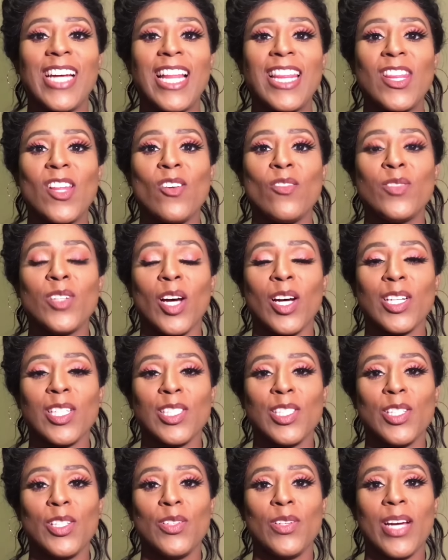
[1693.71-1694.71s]
I love talking
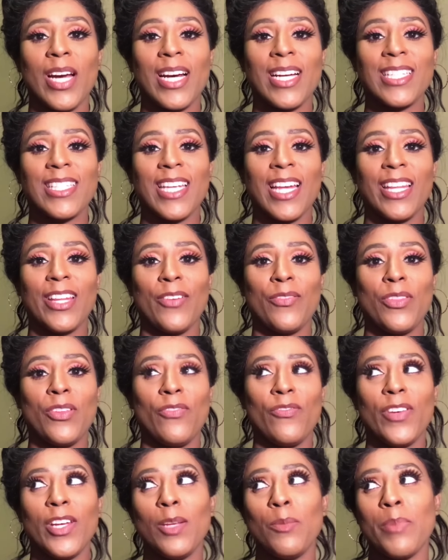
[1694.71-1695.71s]
to you guys. I love the
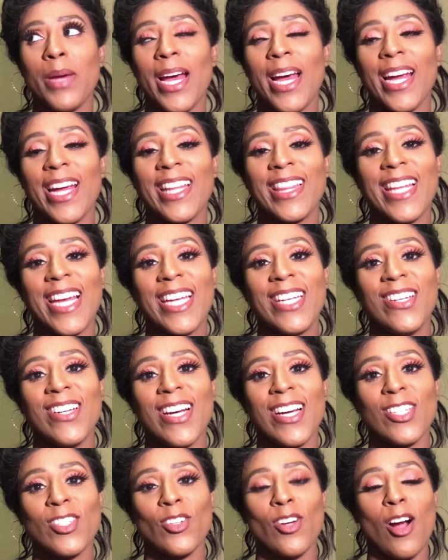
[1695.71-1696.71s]
feedback that you
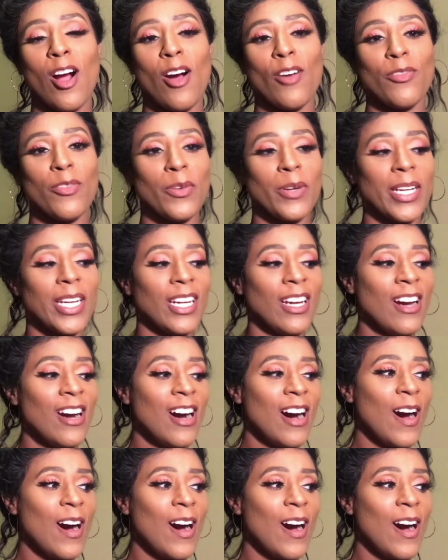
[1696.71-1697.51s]
guys are offering.